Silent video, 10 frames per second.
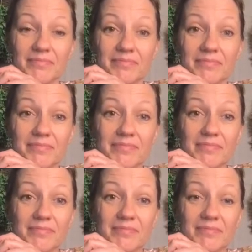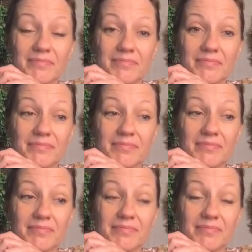
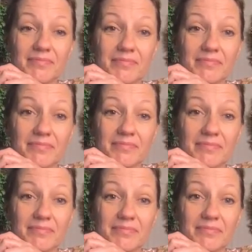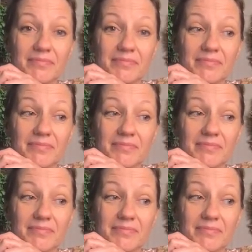
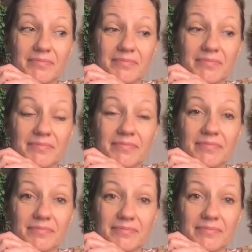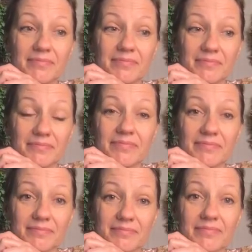
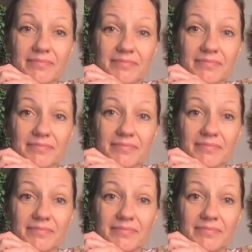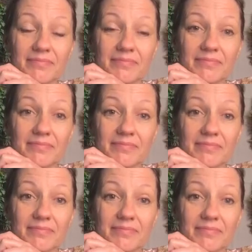
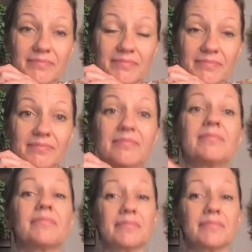[no speech]